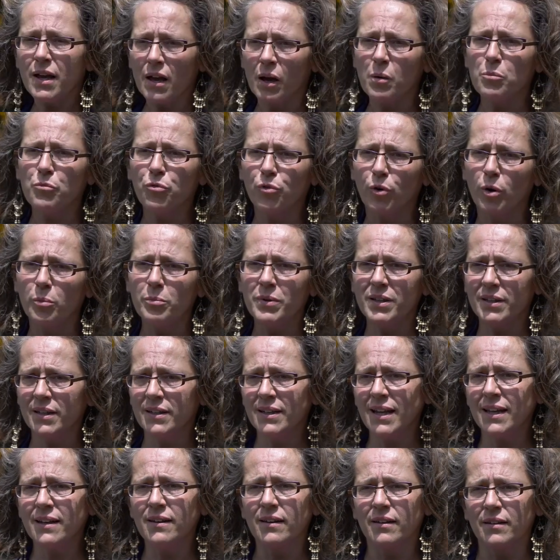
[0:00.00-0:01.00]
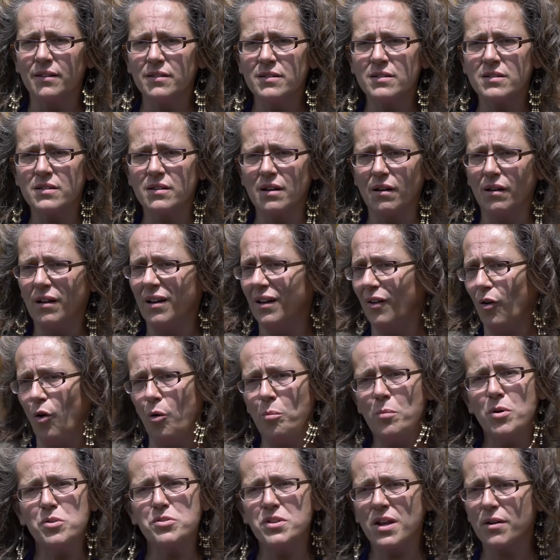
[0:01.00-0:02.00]
come from in the Netherlands,
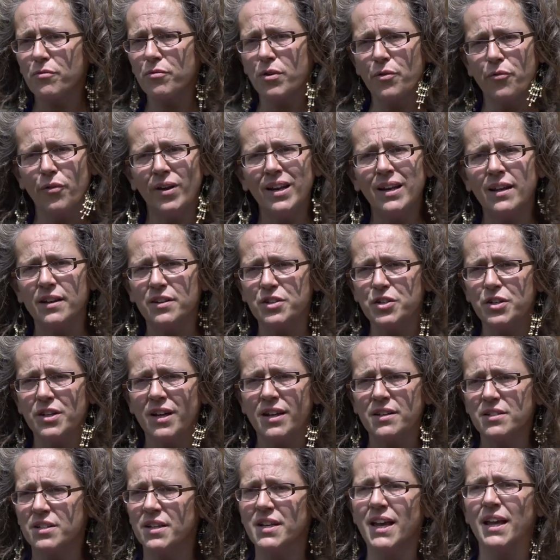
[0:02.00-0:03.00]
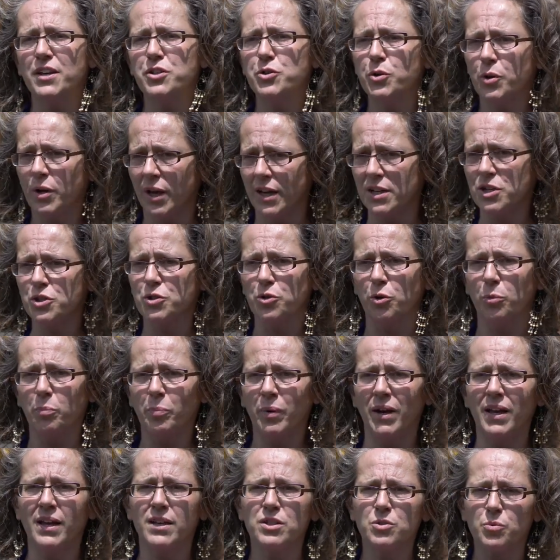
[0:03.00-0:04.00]
almost every village there's an educational
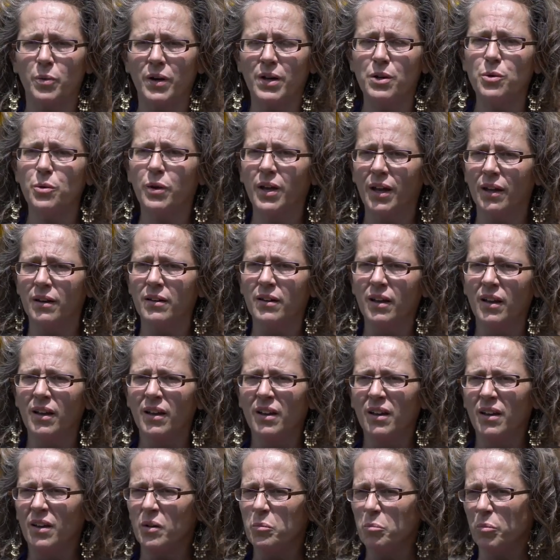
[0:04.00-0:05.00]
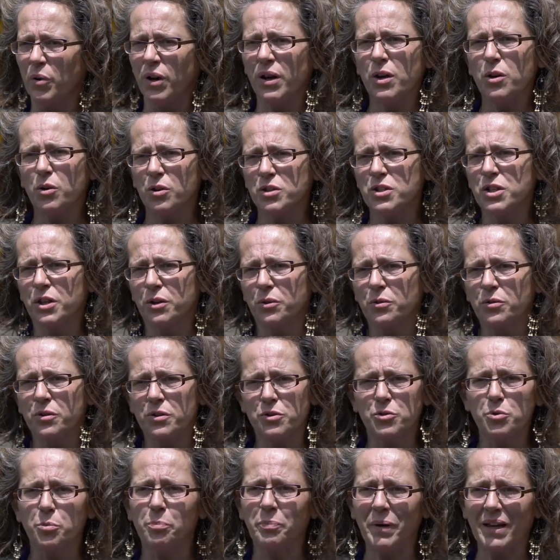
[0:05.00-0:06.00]
place where you can bring your
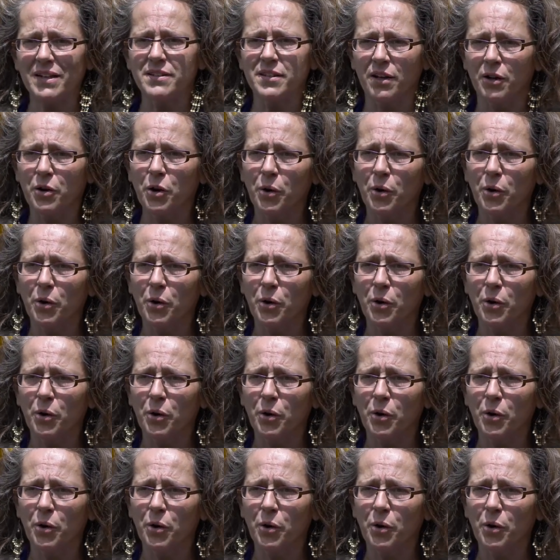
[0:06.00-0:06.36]
children to pet a